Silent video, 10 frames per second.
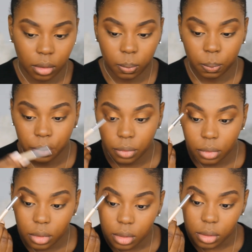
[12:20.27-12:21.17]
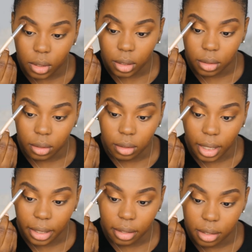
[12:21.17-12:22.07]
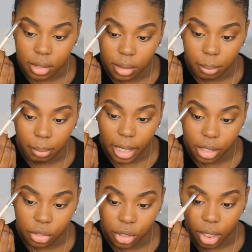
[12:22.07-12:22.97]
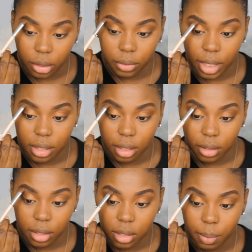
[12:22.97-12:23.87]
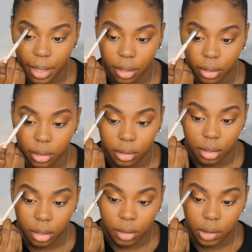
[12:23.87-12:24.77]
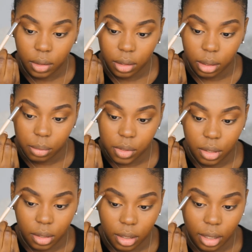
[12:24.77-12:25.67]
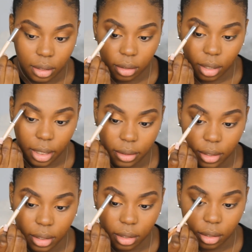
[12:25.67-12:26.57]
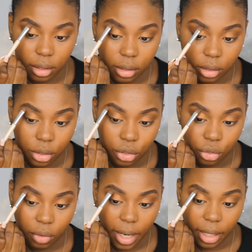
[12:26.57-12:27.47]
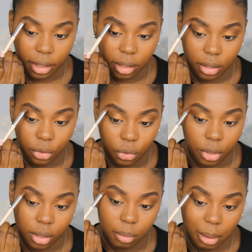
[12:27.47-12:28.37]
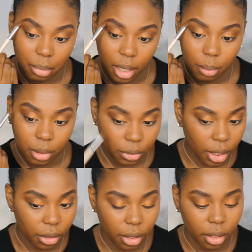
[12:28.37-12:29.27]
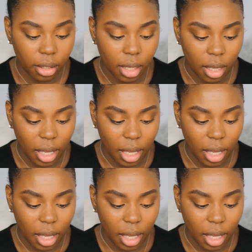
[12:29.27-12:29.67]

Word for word: It's like the lightest matte shadow that's in this palette. I'm just going to kind of lightly drag it underneath my brow bone area.